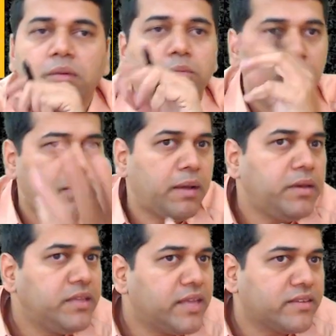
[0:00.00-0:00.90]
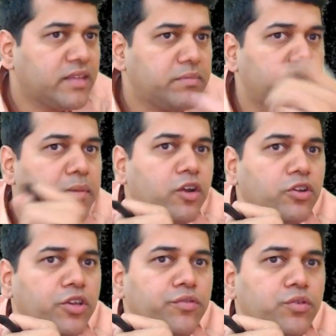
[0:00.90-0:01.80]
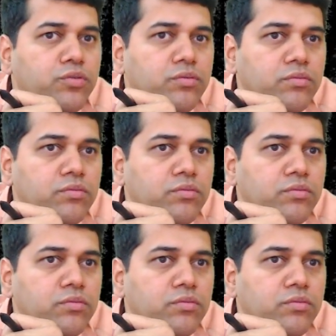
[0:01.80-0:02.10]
Probably in the exam they may not give you.